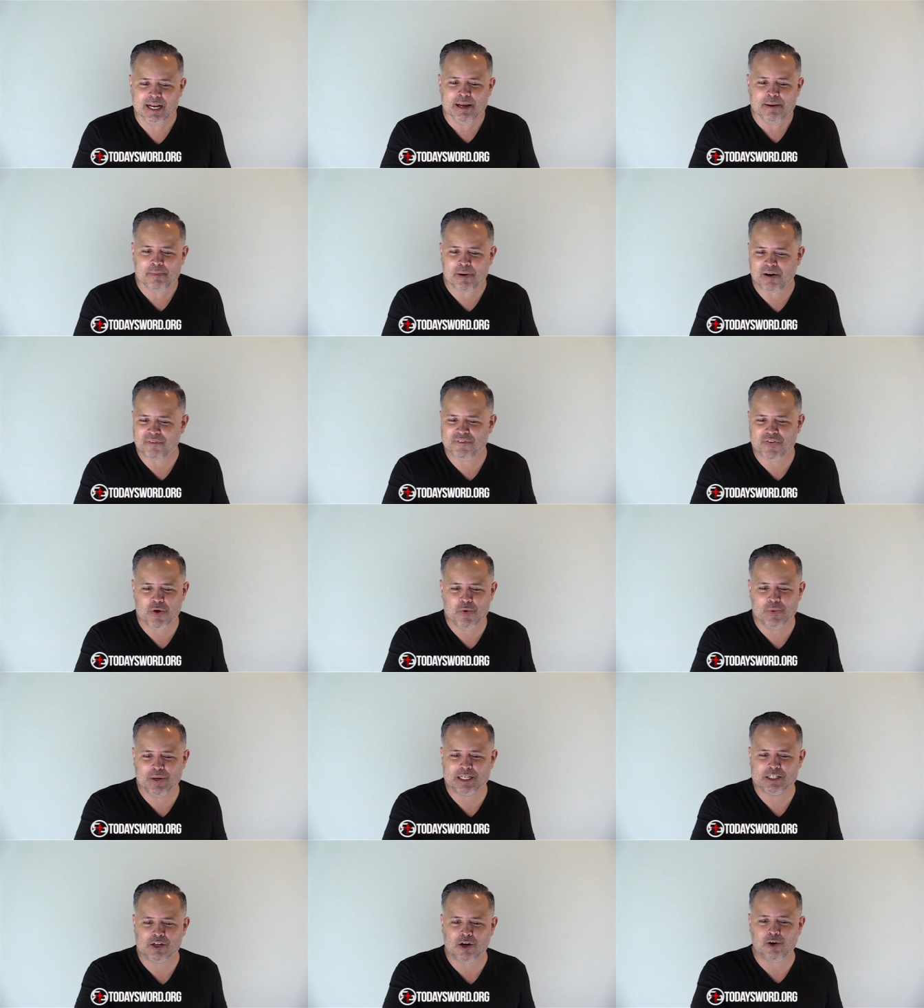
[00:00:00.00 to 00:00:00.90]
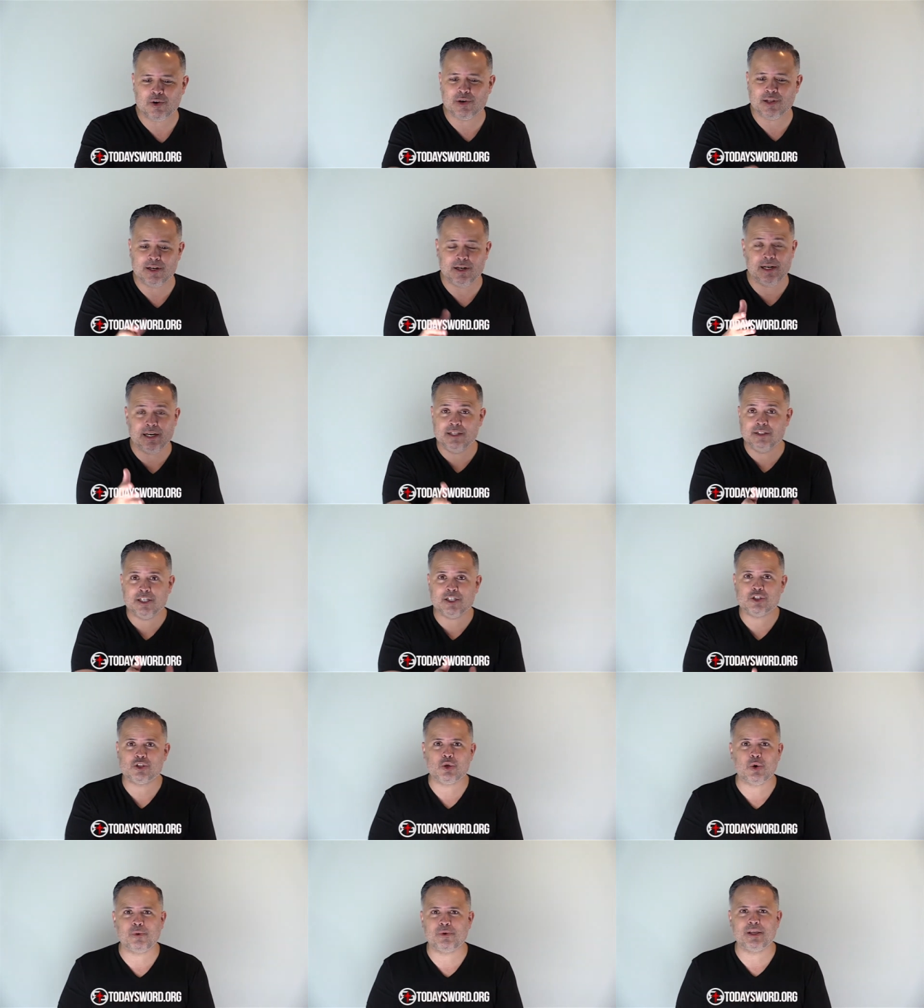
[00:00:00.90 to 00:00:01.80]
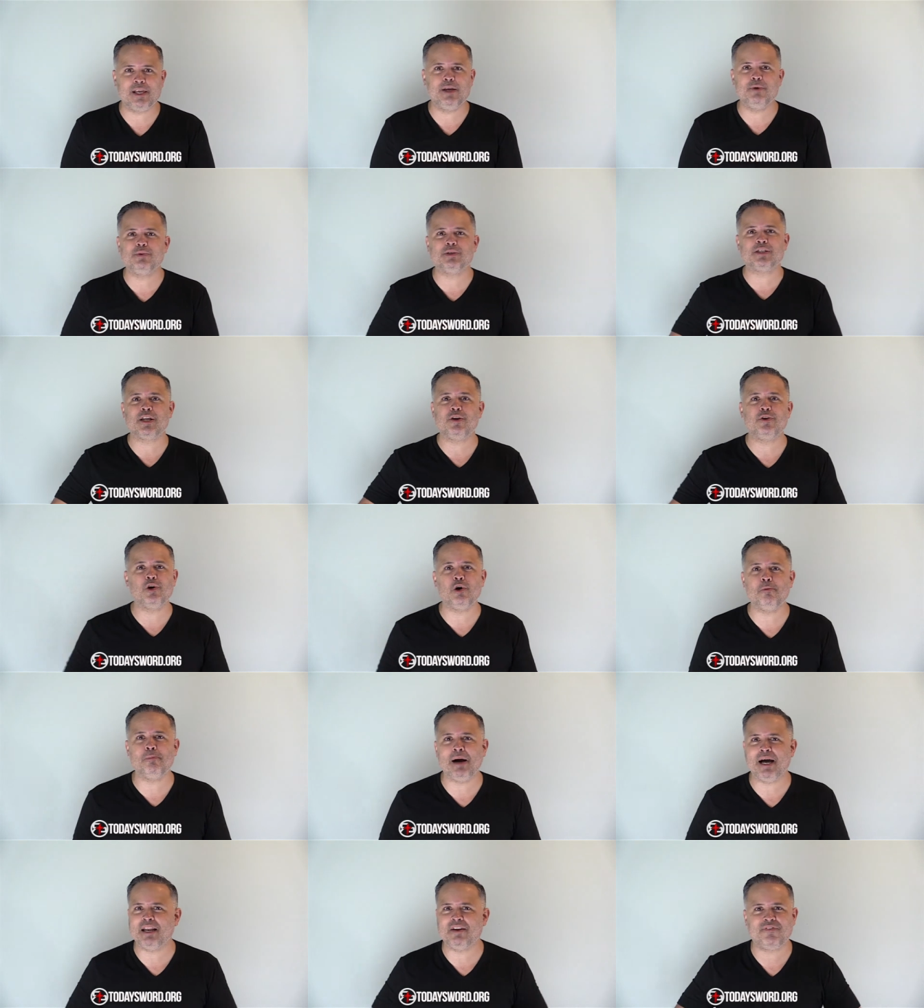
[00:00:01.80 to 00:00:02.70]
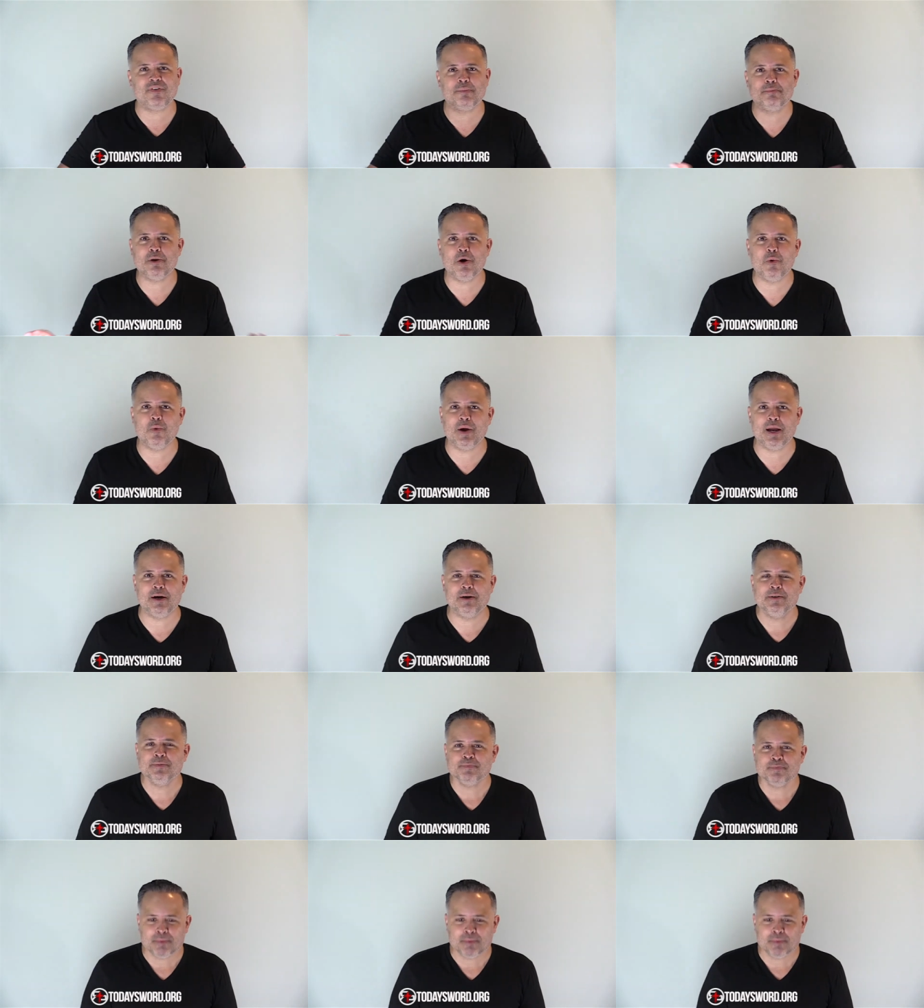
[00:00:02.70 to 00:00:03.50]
About a few weeks earlier in this story, he was a nobody from nowhere.